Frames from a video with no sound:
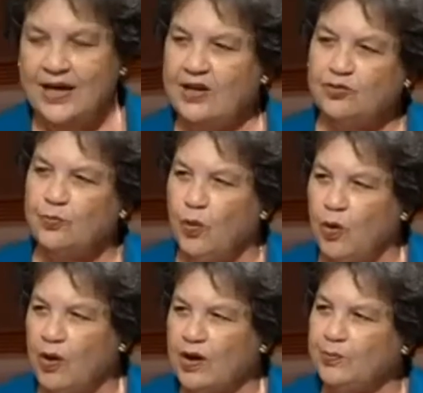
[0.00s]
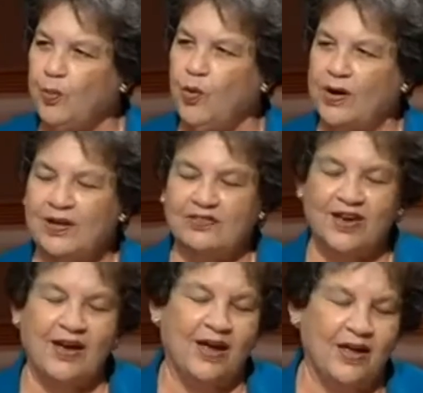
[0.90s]
It is more important as
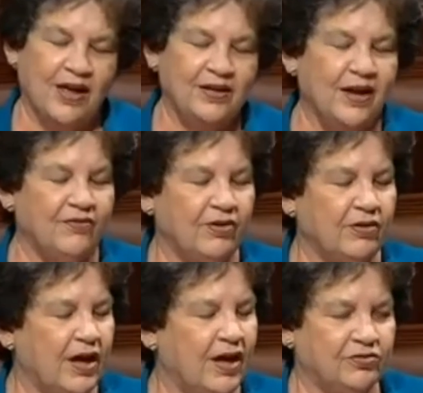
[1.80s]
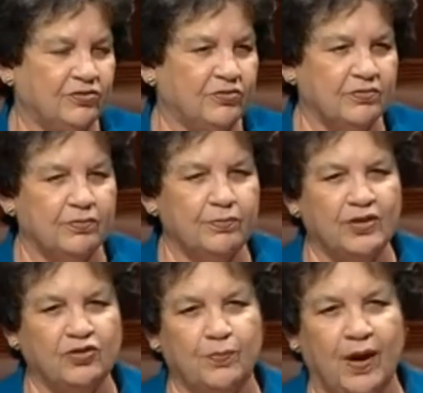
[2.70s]
e- and ever, as
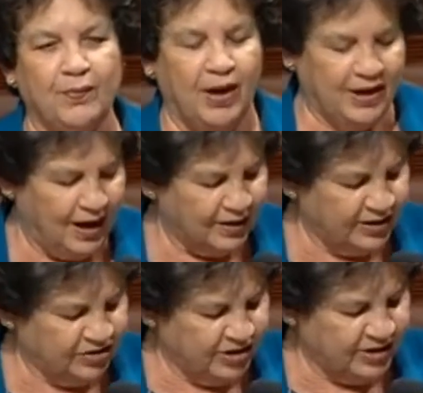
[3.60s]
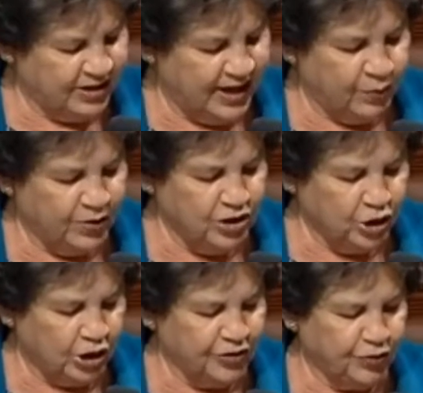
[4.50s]
mentioned by my colleagues here today. When you
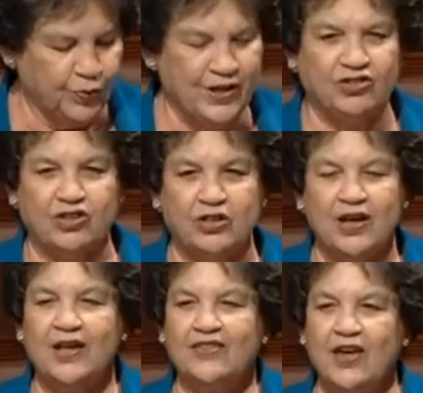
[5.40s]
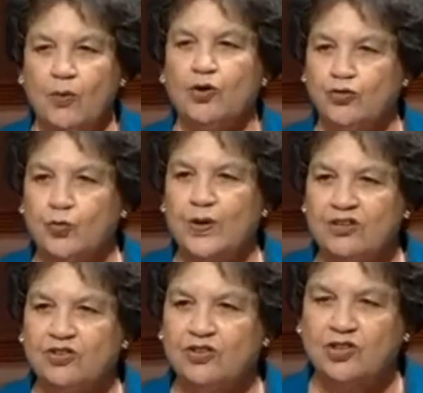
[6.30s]
look at the region, there is
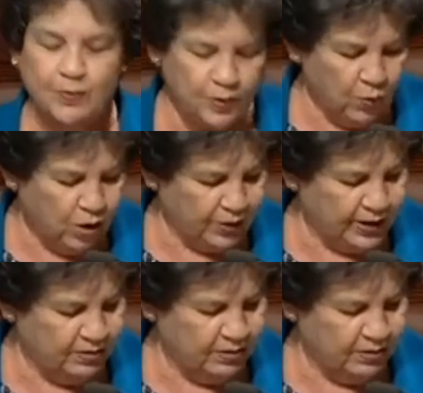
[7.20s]
reason to be worried.